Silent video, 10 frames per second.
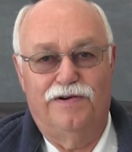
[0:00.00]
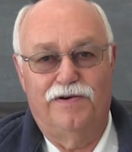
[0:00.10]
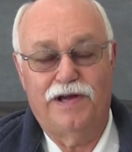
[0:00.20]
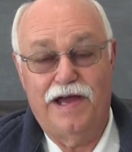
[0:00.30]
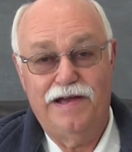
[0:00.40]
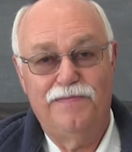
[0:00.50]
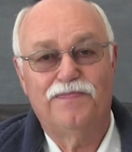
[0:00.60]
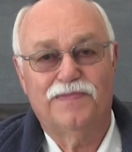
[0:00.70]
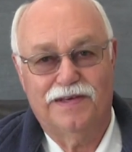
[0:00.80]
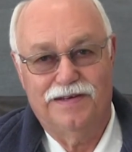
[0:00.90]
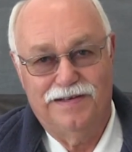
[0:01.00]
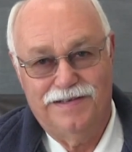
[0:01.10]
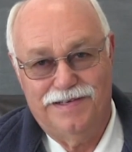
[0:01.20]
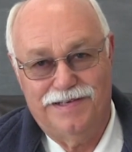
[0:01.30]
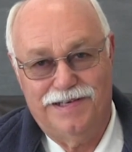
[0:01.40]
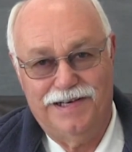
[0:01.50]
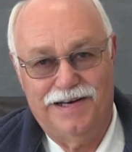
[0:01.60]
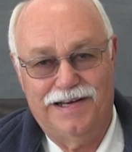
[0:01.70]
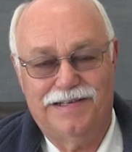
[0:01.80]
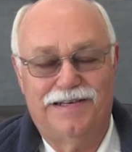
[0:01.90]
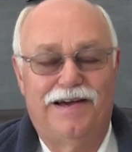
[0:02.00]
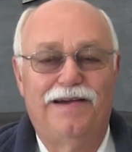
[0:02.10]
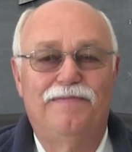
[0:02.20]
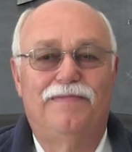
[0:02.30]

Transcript: Okay? See you next time.